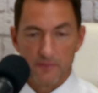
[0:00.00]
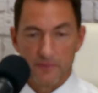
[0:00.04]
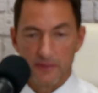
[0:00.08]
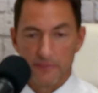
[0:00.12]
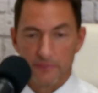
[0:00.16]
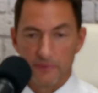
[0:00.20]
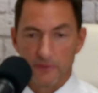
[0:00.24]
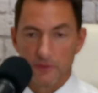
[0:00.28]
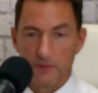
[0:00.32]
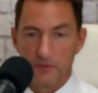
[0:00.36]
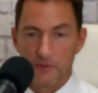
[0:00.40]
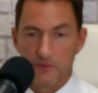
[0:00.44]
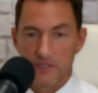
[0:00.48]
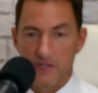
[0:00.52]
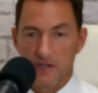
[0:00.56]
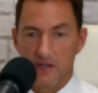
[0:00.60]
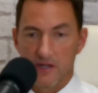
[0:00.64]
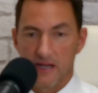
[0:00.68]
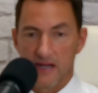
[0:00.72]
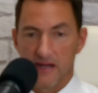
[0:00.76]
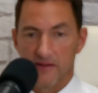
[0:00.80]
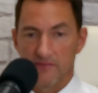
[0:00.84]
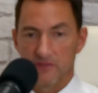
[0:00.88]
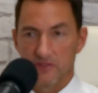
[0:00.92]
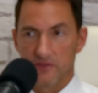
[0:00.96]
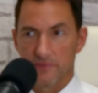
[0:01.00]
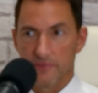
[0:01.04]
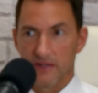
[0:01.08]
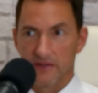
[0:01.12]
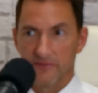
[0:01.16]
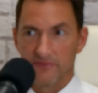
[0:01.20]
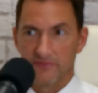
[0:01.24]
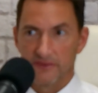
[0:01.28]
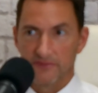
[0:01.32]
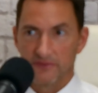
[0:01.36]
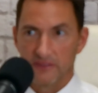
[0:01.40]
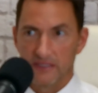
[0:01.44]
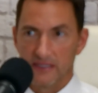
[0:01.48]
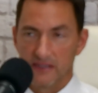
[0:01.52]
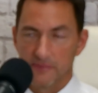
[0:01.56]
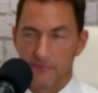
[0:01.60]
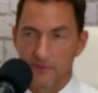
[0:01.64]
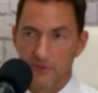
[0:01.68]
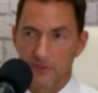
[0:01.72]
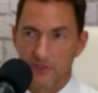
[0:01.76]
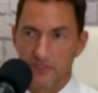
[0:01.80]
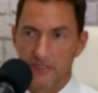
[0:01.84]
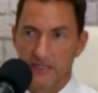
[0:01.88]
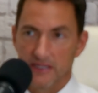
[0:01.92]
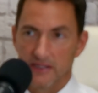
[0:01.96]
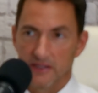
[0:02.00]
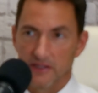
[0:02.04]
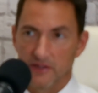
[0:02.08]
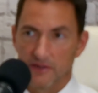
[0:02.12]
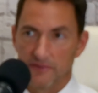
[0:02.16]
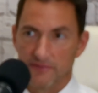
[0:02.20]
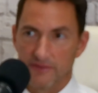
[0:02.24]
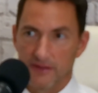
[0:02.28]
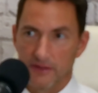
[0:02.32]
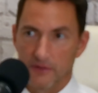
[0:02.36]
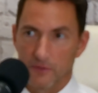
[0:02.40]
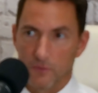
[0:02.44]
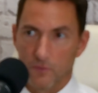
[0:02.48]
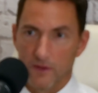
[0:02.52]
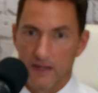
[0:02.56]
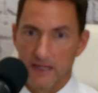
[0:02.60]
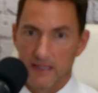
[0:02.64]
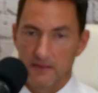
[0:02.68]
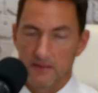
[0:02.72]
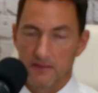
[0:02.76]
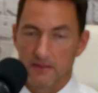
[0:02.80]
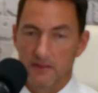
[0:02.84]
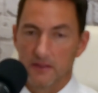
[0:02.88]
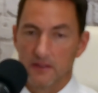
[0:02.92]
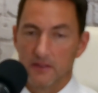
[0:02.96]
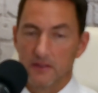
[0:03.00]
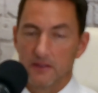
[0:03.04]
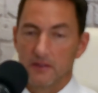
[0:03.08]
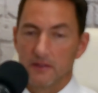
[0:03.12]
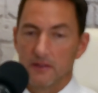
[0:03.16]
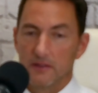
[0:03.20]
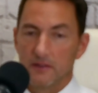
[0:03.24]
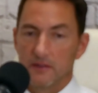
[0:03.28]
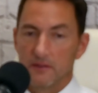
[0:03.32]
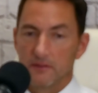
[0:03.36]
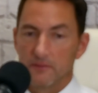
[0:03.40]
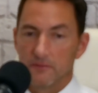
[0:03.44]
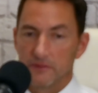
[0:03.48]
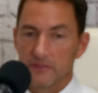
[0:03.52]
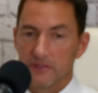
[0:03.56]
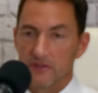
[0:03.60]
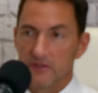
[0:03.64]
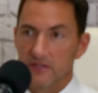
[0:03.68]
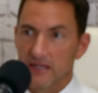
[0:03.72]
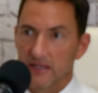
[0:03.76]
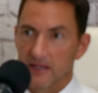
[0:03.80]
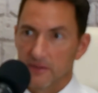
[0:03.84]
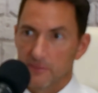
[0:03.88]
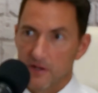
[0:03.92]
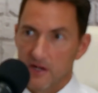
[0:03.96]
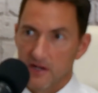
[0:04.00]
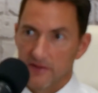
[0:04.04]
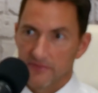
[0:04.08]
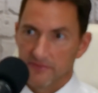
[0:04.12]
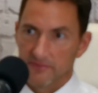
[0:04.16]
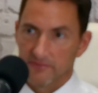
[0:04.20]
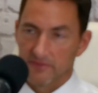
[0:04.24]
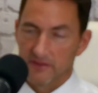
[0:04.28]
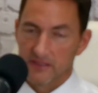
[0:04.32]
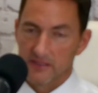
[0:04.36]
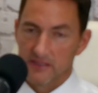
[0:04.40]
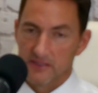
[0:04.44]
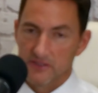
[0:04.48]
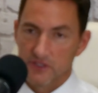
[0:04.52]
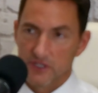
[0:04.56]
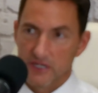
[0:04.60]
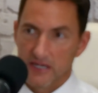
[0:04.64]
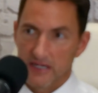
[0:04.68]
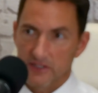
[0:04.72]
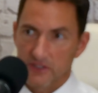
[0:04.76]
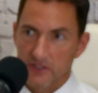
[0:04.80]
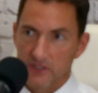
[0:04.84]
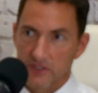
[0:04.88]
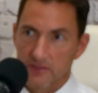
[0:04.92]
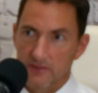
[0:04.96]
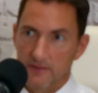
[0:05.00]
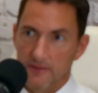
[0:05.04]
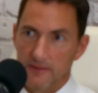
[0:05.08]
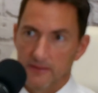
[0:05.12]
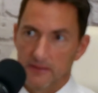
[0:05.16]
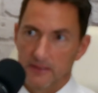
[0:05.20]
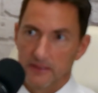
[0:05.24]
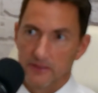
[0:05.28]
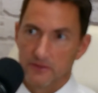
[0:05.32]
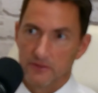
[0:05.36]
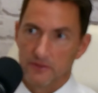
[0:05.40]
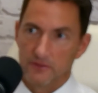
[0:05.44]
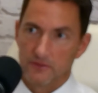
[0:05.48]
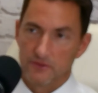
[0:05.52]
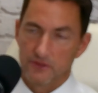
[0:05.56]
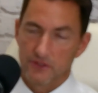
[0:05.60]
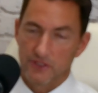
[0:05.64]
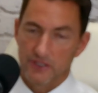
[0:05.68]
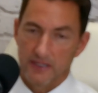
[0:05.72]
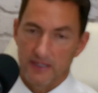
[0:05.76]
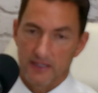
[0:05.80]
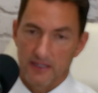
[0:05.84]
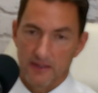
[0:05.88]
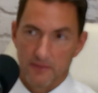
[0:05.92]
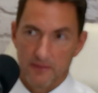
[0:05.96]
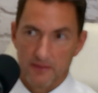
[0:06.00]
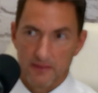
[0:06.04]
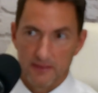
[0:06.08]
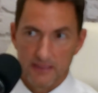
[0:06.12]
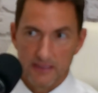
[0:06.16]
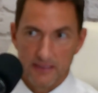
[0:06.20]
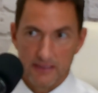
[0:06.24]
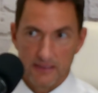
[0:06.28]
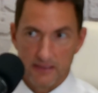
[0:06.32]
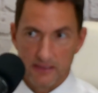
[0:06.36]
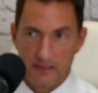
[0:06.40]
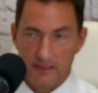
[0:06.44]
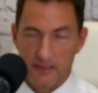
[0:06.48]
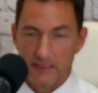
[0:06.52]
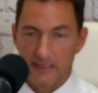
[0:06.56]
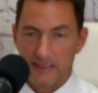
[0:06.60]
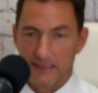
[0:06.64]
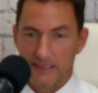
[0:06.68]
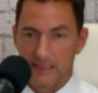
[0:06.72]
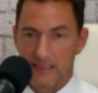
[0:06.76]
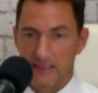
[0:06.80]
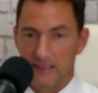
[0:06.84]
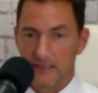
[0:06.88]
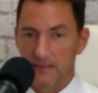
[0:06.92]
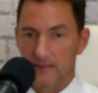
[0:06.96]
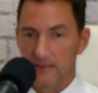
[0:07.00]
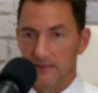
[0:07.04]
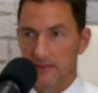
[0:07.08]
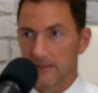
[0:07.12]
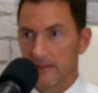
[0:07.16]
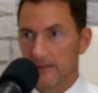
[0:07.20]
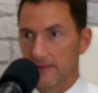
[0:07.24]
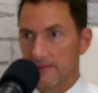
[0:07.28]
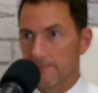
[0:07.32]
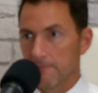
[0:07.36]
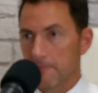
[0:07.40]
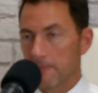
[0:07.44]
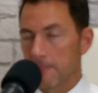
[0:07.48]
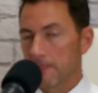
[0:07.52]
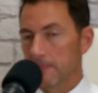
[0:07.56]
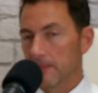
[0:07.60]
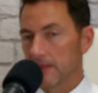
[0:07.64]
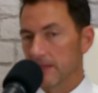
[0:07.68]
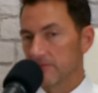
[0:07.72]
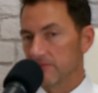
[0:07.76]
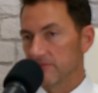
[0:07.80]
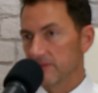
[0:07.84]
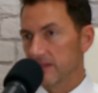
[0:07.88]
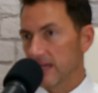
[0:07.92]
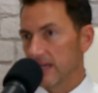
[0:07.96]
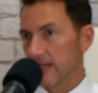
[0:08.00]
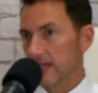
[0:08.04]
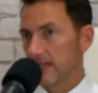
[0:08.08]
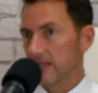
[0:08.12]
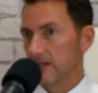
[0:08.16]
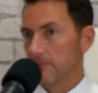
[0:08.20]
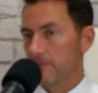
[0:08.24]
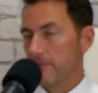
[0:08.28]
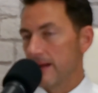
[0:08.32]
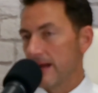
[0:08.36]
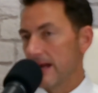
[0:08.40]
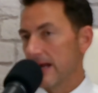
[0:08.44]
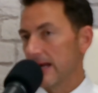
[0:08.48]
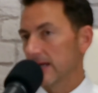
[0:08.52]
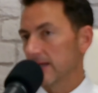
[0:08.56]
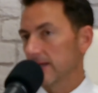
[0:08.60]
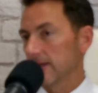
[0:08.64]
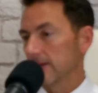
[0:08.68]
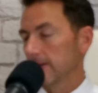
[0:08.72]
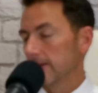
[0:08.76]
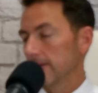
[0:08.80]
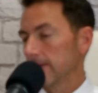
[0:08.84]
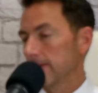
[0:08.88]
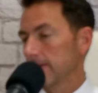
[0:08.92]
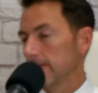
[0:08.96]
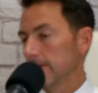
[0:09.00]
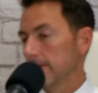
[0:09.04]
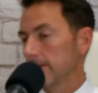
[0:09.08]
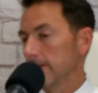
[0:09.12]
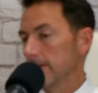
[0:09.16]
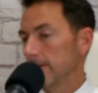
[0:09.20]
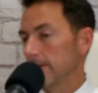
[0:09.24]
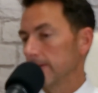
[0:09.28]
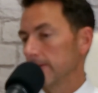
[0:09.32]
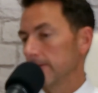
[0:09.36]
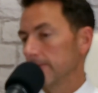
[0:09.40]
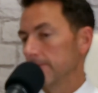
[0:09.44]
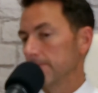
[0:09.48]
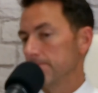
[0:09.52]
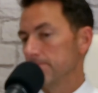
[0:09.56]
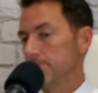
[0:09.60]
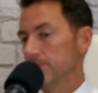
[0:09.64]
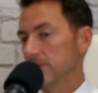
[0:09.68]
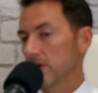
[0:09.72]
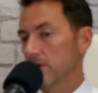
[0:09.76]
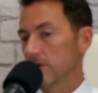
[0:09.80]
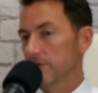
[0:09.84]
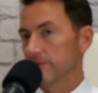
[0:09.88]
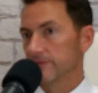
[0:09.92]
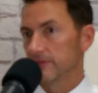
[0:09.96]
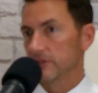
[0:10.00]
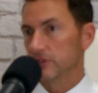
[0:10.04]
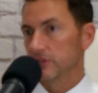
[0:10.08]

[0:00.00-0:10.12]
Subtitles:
people lose on average about 15% of their weight. When you take them off of the injection and you check in again, they've gained back over